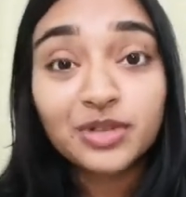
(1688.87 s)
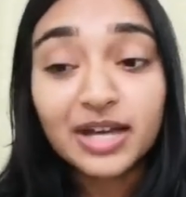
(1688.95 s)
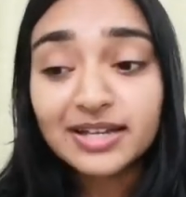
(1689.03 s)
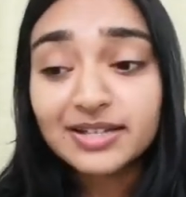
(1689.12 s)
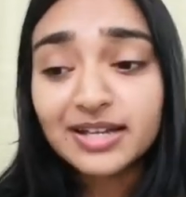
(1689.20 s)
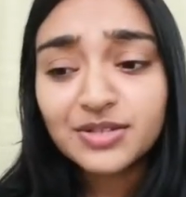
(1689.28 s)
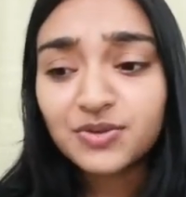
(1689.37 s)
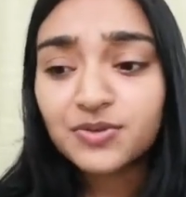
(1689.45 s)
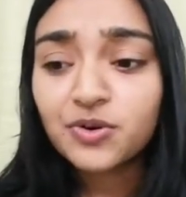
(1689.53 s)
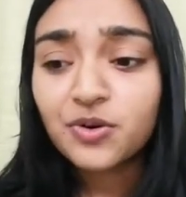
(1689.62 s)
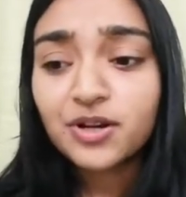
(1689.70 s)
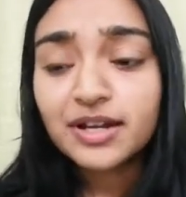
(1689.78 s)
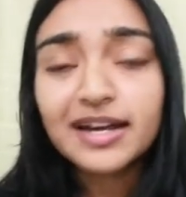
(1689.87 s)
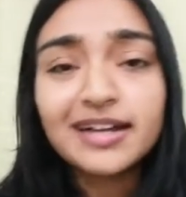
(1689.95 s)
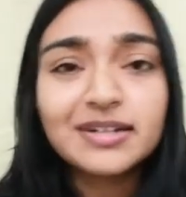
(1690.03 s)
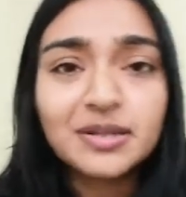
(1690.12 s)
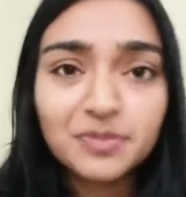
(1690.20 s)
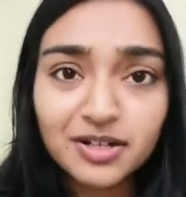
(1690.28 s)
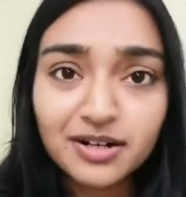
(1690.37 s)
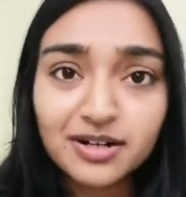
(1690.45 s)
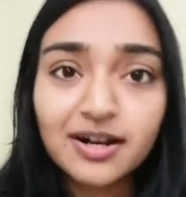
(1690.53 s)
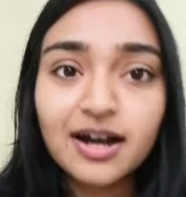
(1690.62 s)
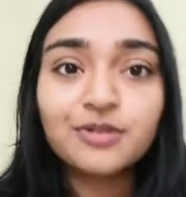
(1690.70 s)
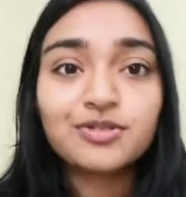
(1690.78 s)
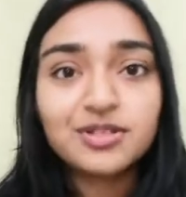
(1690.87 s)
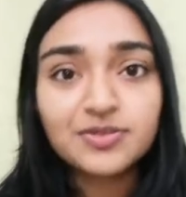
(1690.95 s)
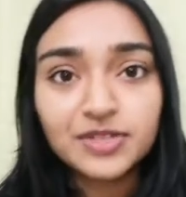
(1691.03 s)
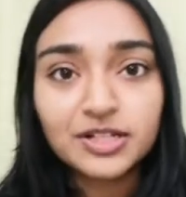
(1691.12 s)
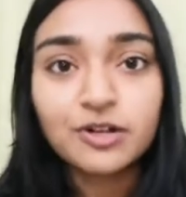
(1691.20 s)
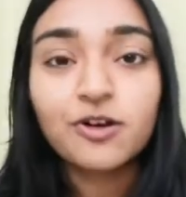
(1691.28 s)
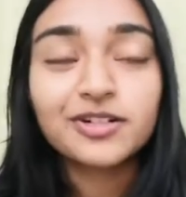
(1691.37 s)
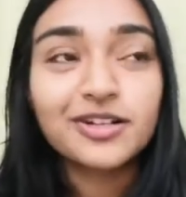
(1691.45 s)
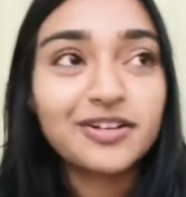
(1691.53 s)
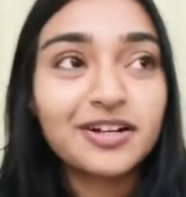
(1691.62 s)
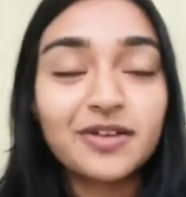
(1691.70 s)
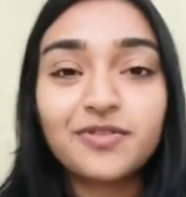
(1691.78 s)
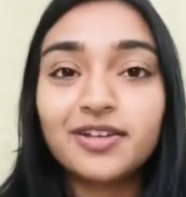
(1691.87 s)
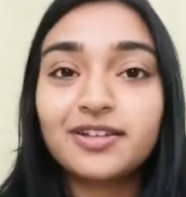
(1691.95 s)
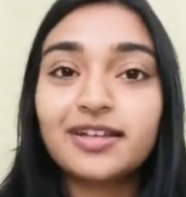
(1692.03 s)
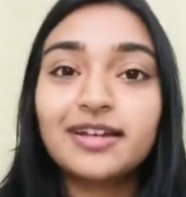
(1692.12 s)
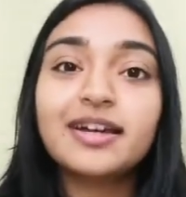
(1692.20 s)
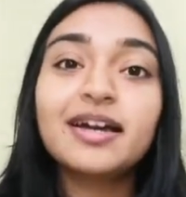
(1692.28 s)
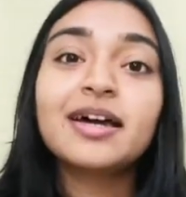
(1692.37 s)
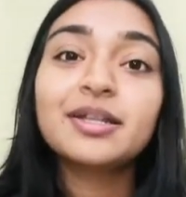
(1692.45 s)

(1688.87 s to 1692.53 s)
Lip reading: as we were all held up in our houses with the lockdown and everything,